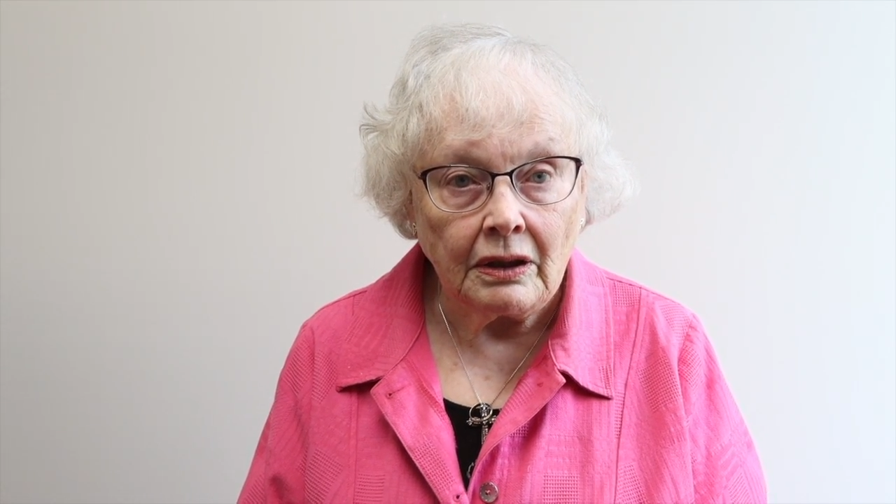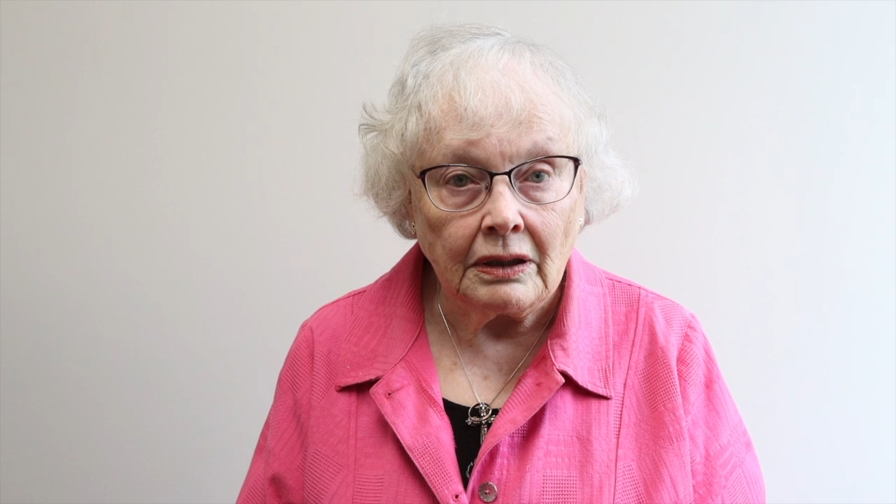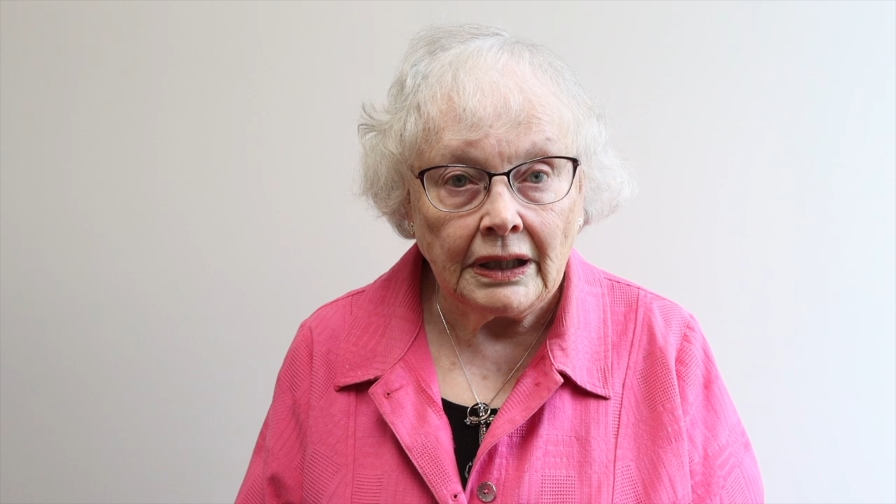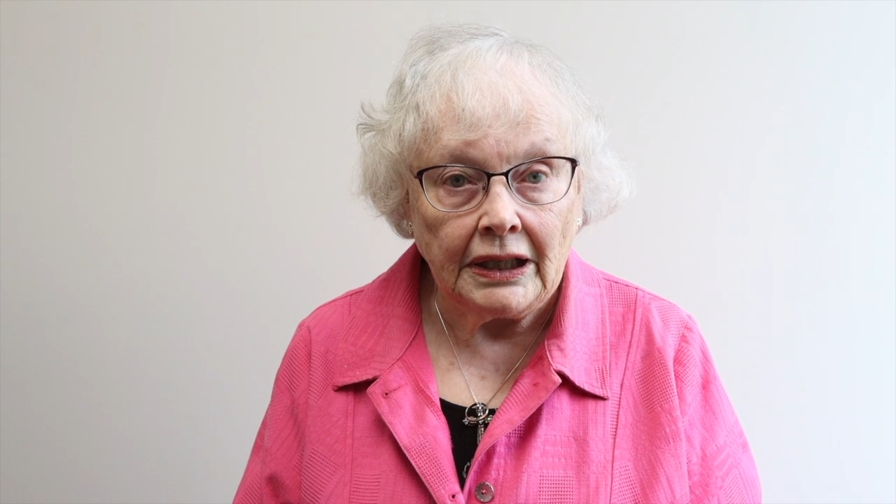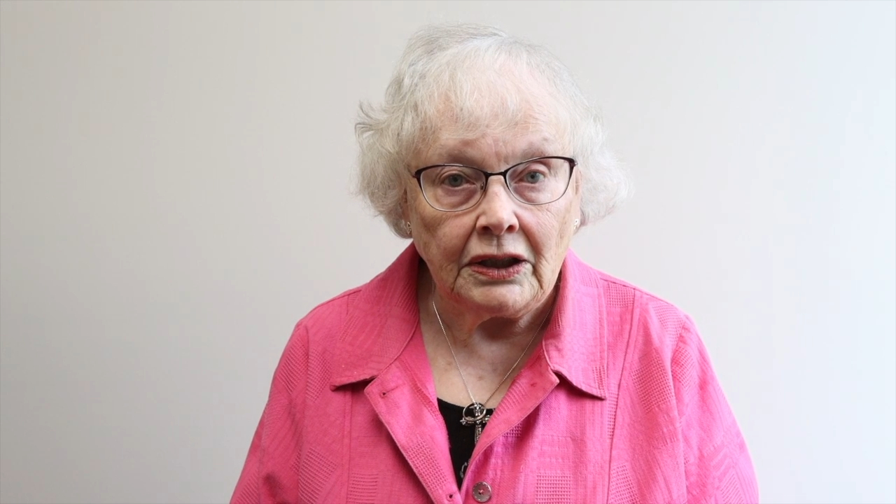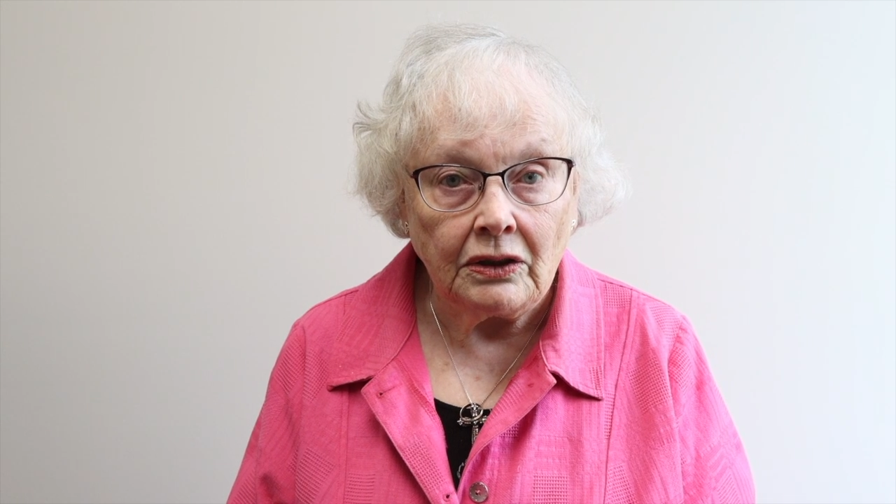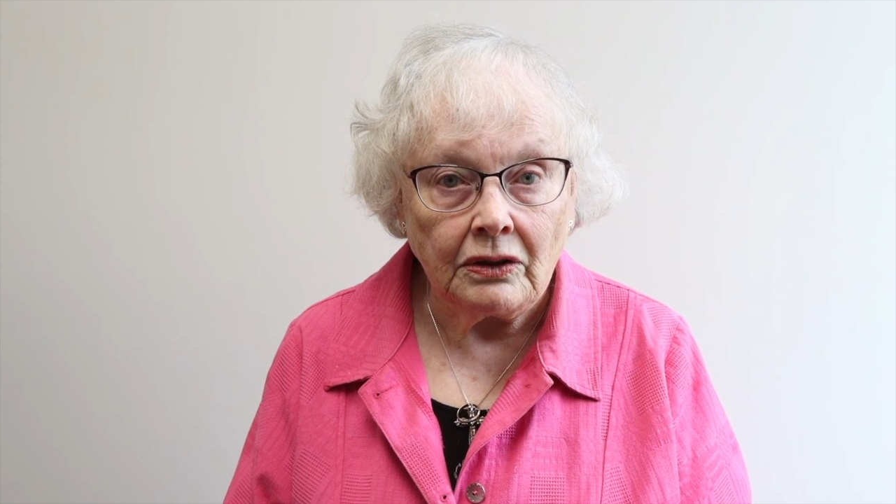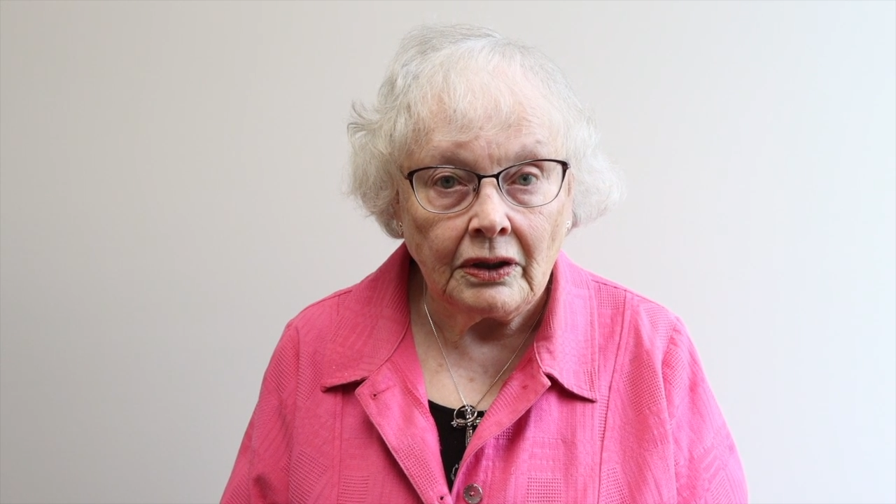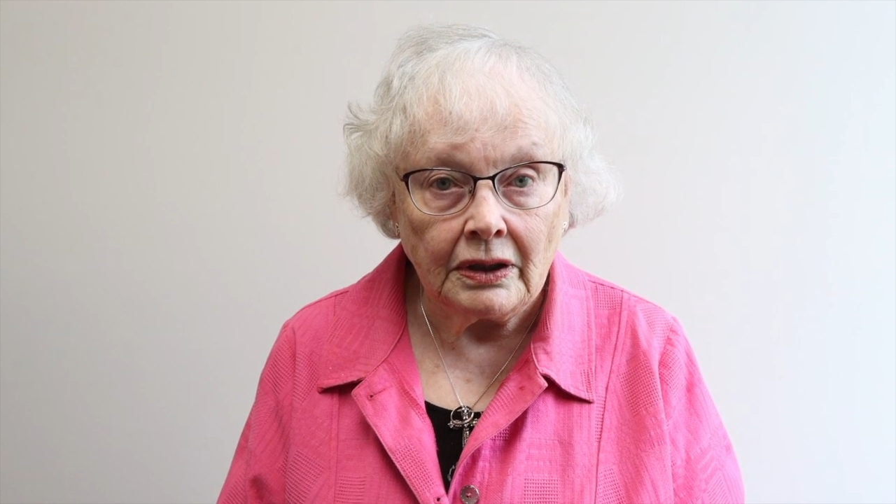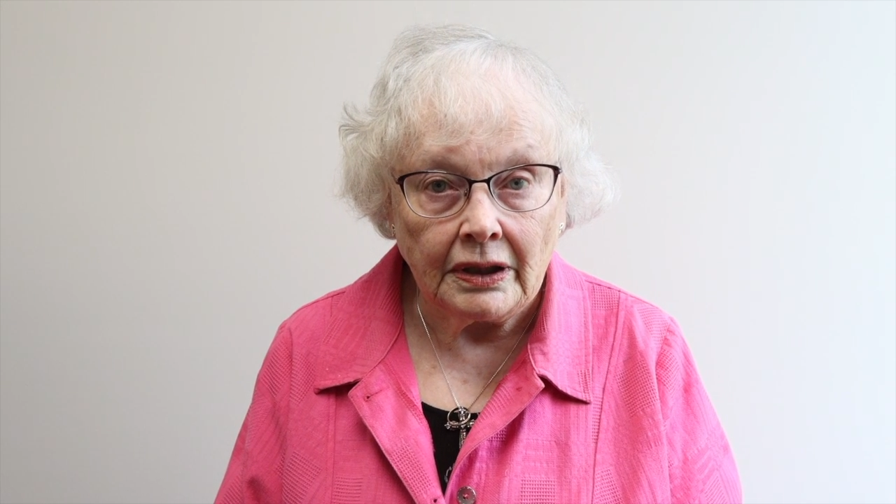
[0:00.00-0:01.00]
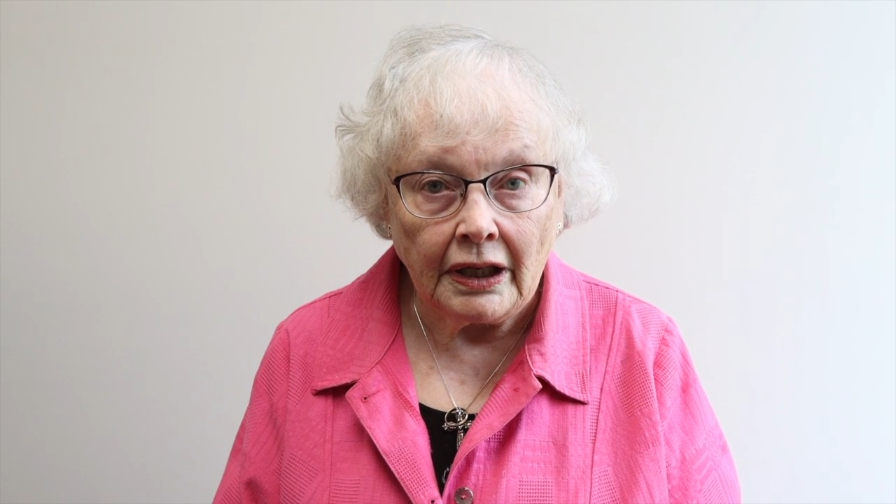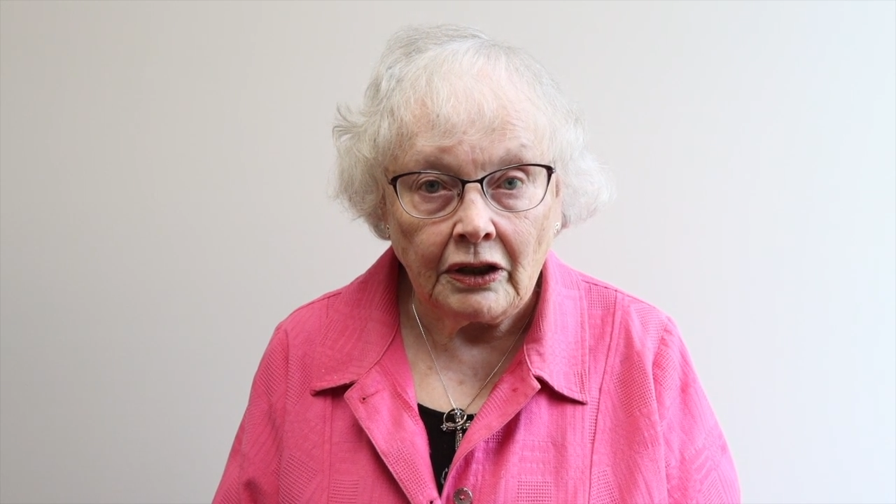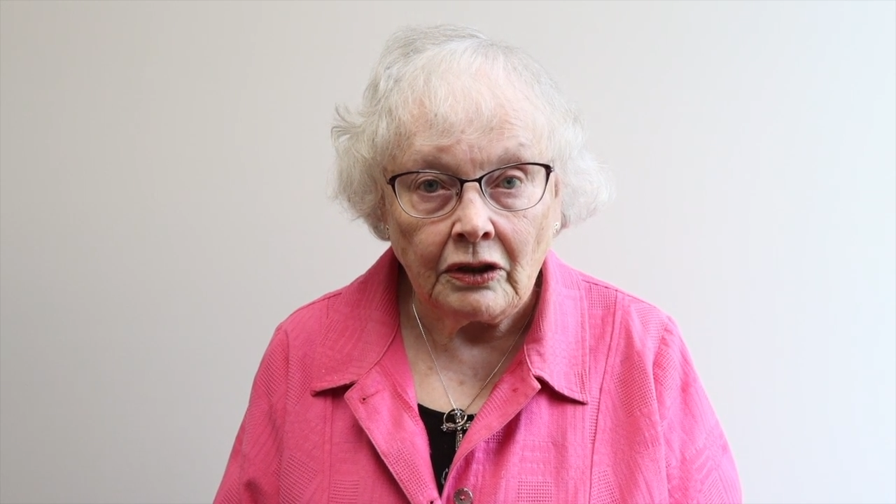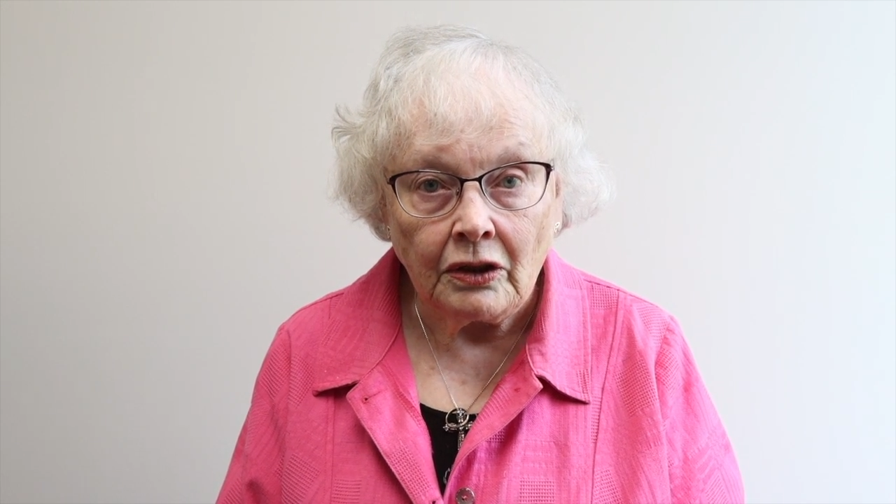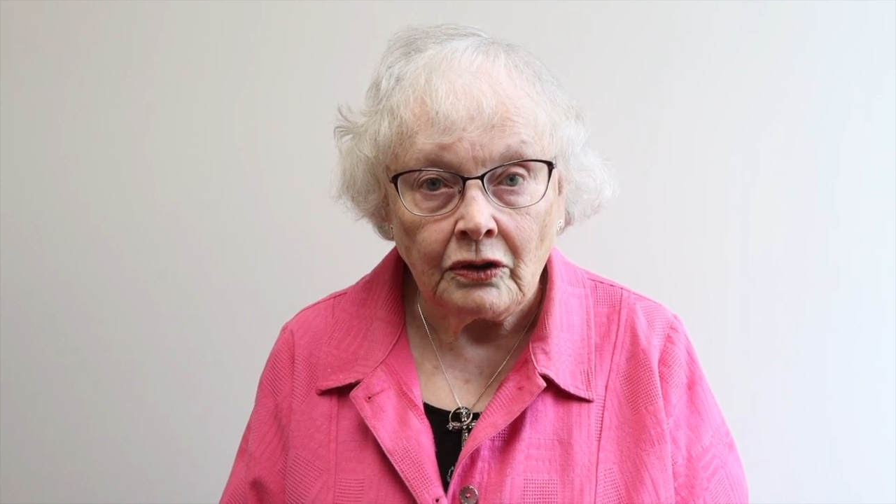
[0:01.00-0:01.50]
late into the night